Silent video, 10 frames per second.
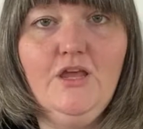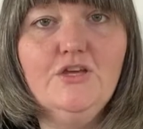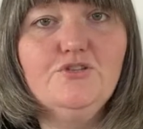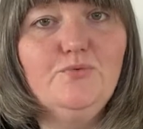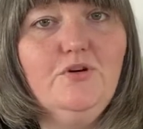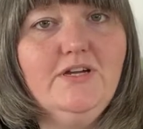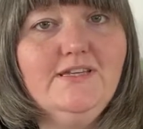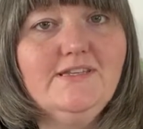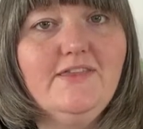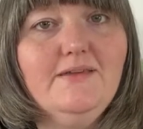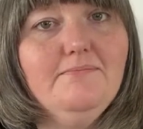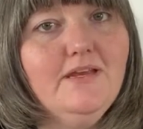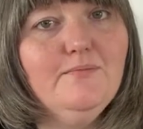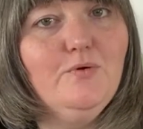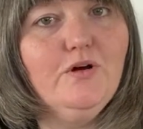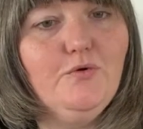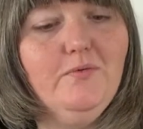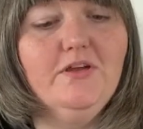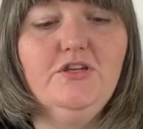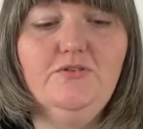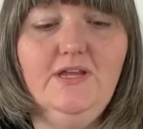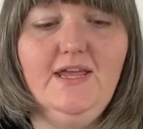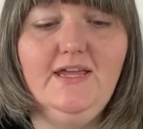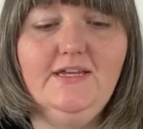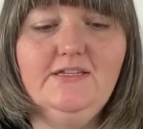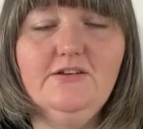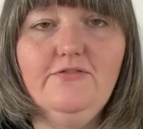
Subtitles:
So what is the minimal equipment you need